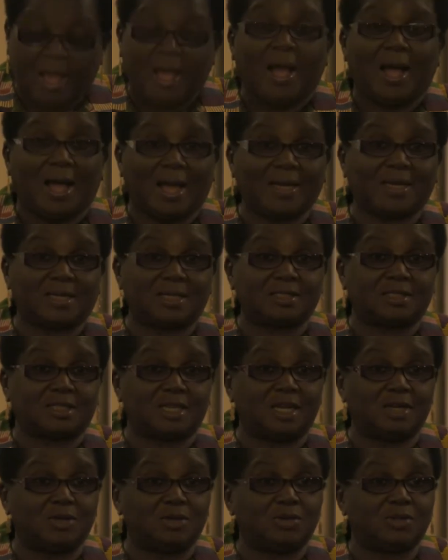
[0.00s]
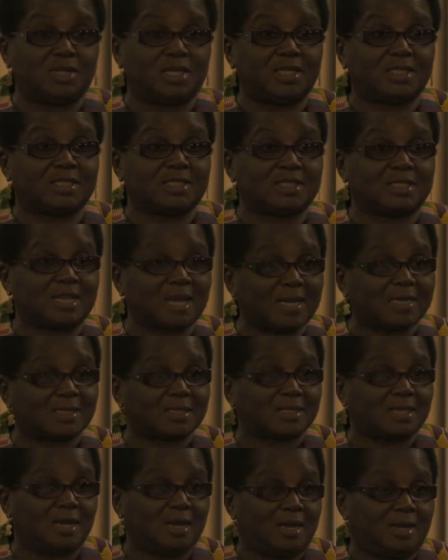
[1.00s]
I can tell you the
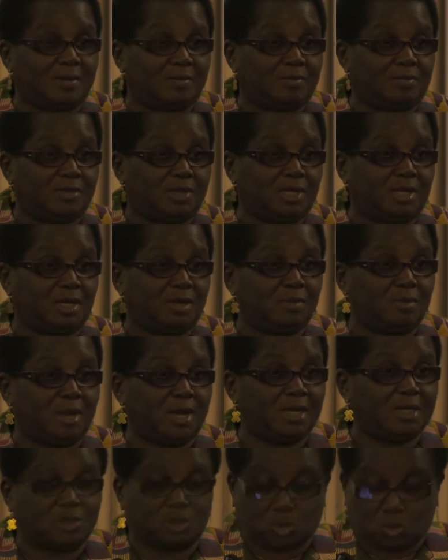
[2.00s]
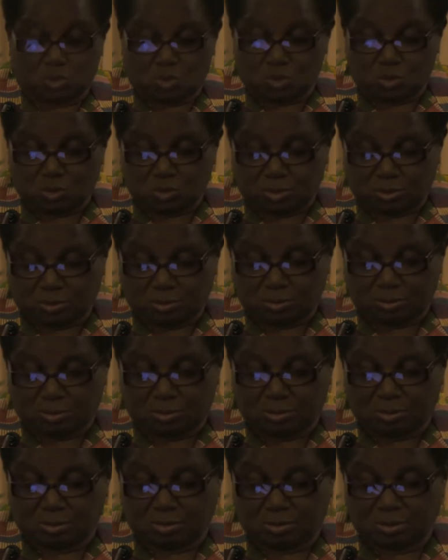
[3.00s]
exact time in my school
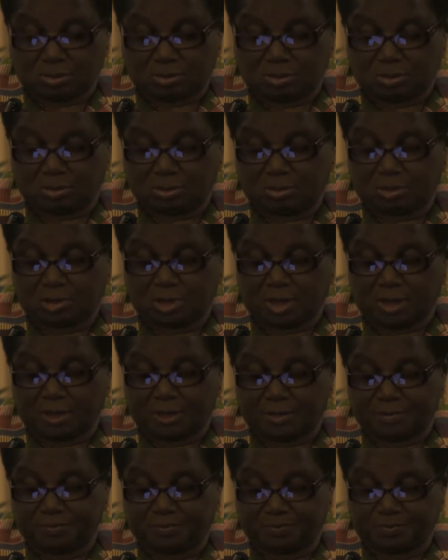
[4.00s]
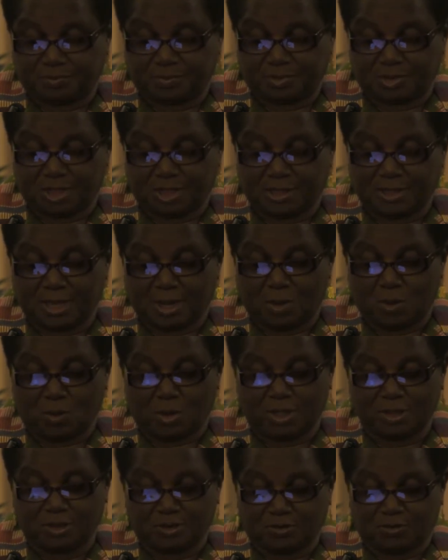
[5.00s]
time that I
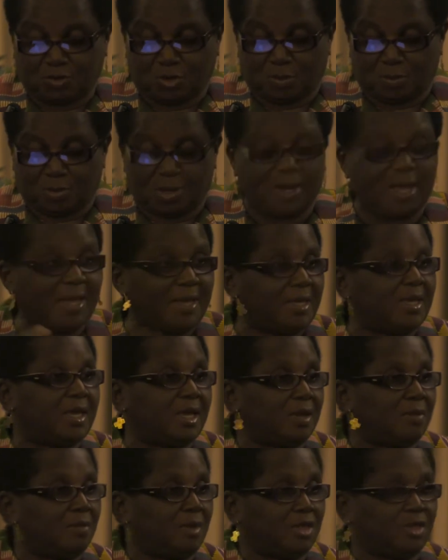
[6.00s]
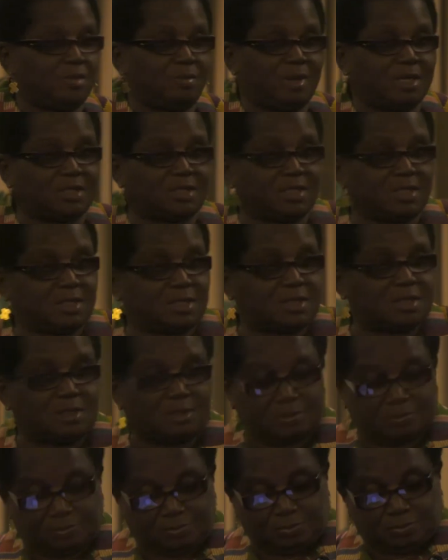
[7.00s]
went from liking mathematics
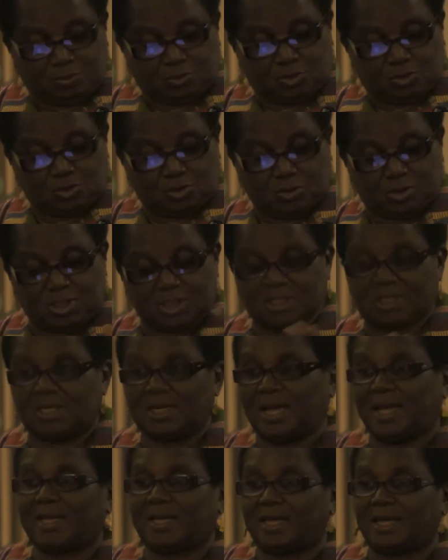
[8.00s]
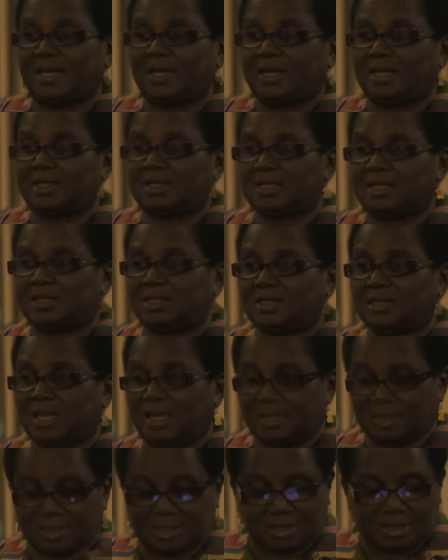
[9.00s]
to disliking it
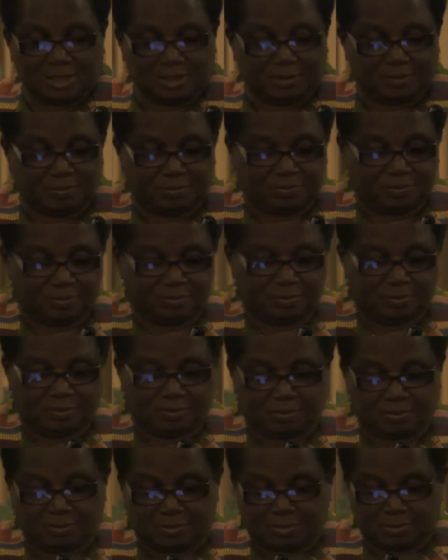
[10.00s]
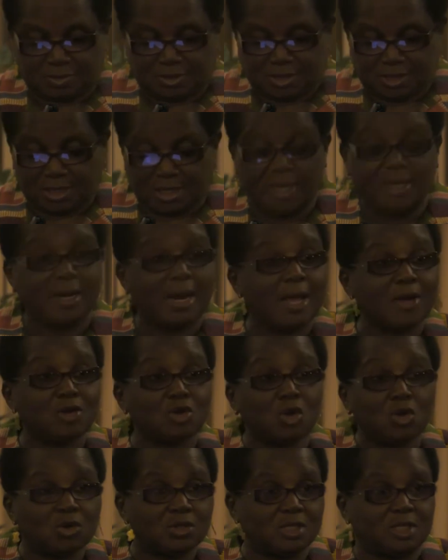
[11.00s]
intensely. And I
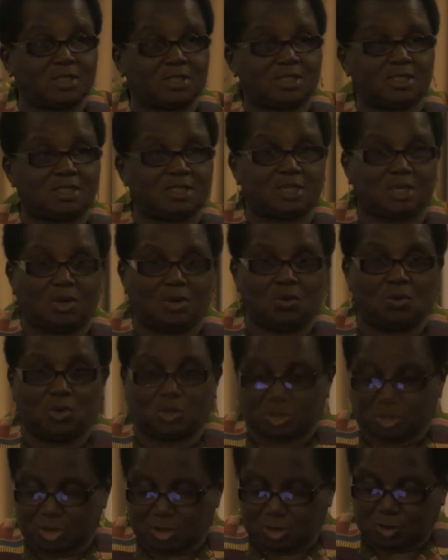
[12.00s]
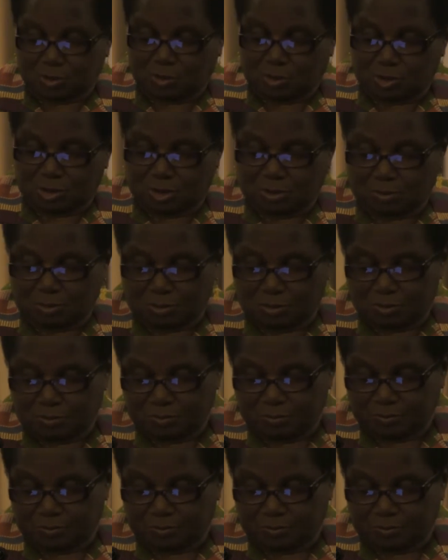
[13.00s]
know the teacher who was responsible.